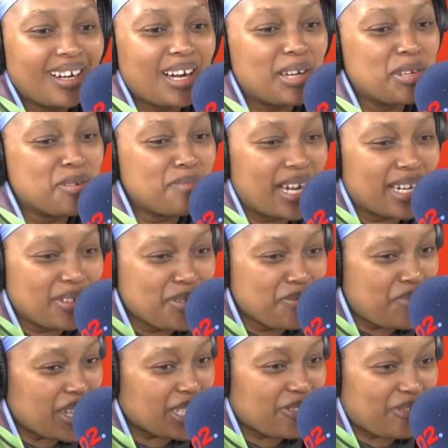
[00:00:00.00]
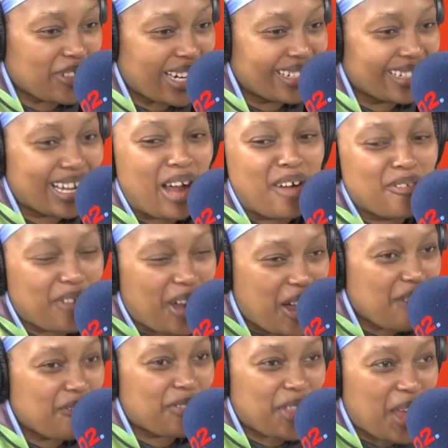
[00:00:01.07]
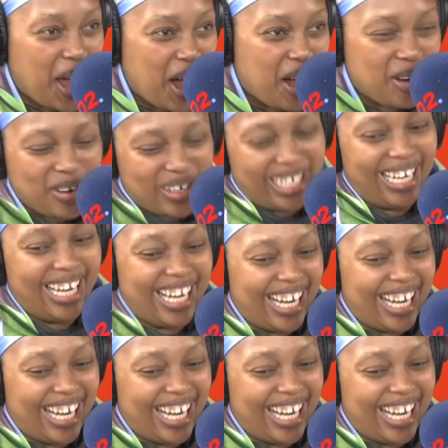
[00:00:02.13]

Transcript: Are you my new best friend, Ka 5,000?